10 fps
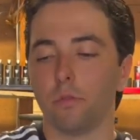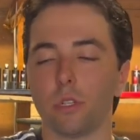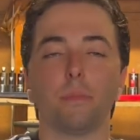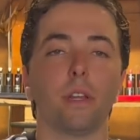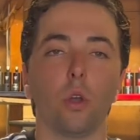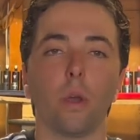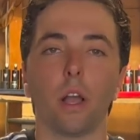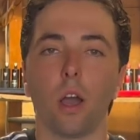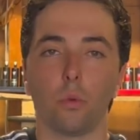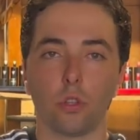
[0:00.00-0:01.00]
what's been
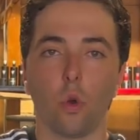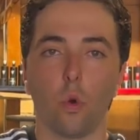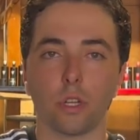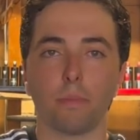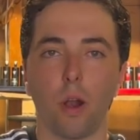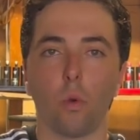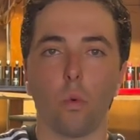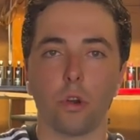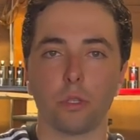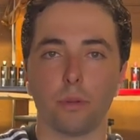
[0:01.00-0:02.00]
going on with the horsepower
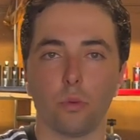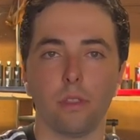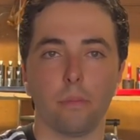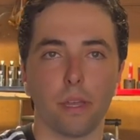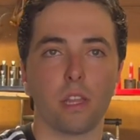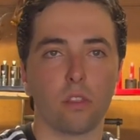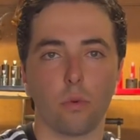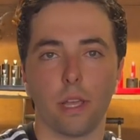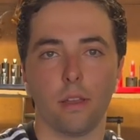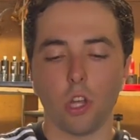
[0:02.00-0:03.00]
wars between the big
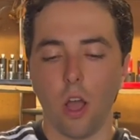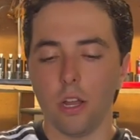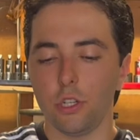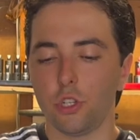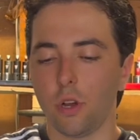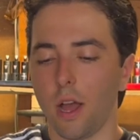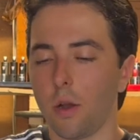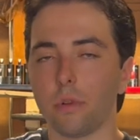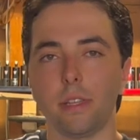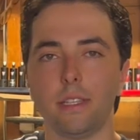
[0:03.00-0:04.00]
three. Dodge
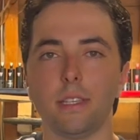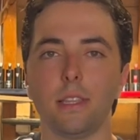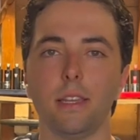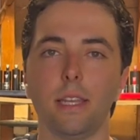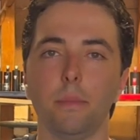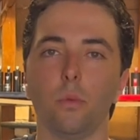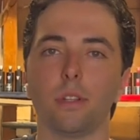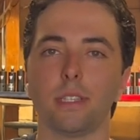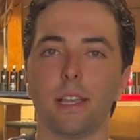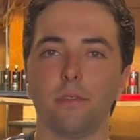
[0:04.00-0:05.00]
releases the Demon
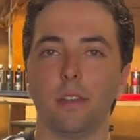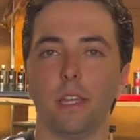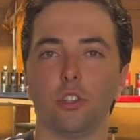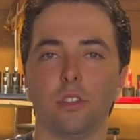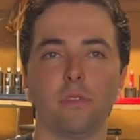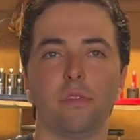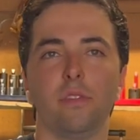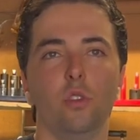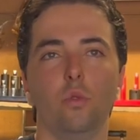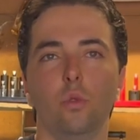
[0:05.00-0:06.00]
170 just
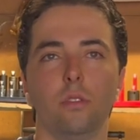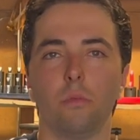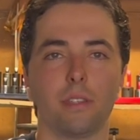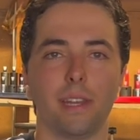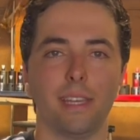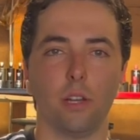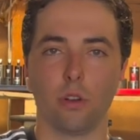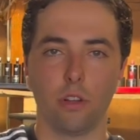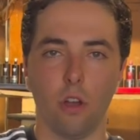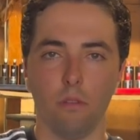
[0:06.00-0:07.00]
a
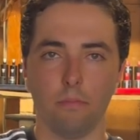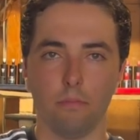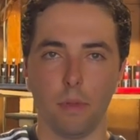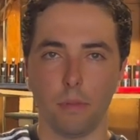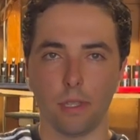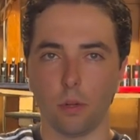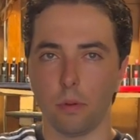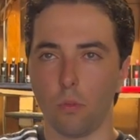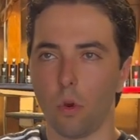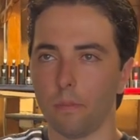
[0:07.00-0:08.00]
year ago, maybe a little
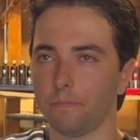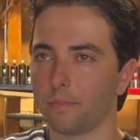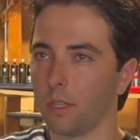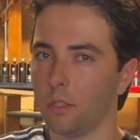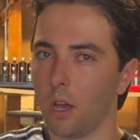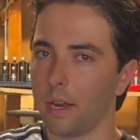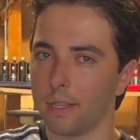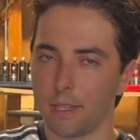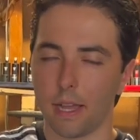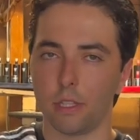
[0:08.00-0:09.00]
bit more, not
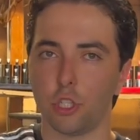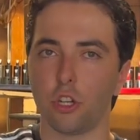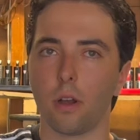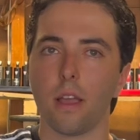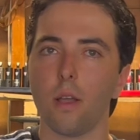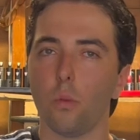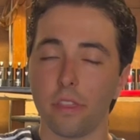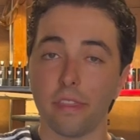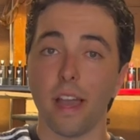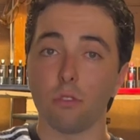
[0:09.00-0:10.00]
exactly sure, with
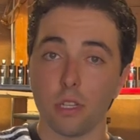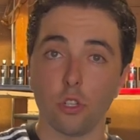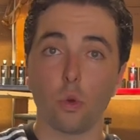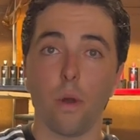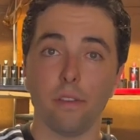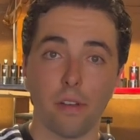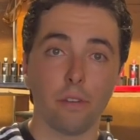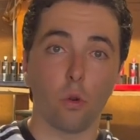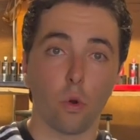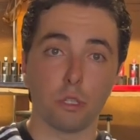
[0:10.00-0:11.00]

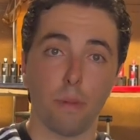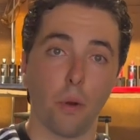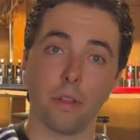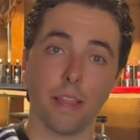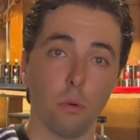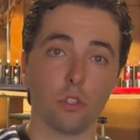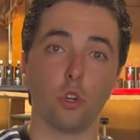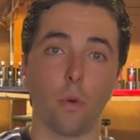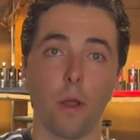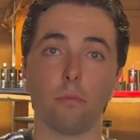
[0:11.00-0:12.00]
1,025 horsepower, and that was
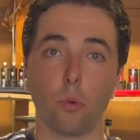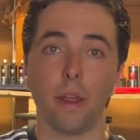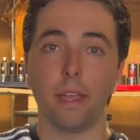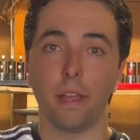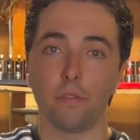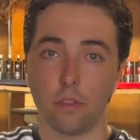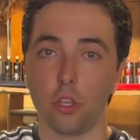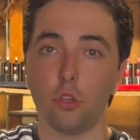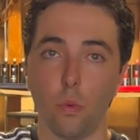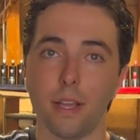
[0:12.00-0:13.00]
groundbreaking for
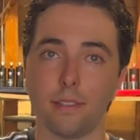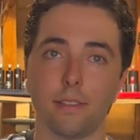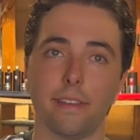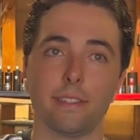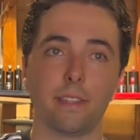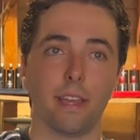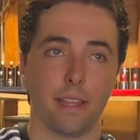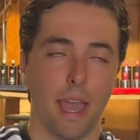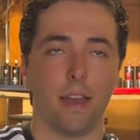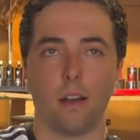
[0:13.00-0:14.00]
the US at least,
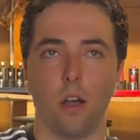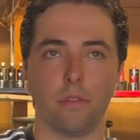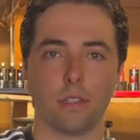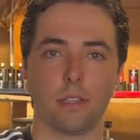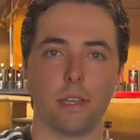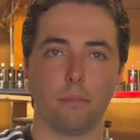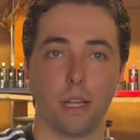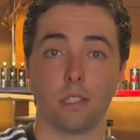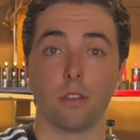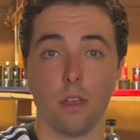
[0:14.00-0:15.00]
and Canada obviously,
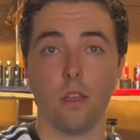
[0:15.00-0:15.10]
because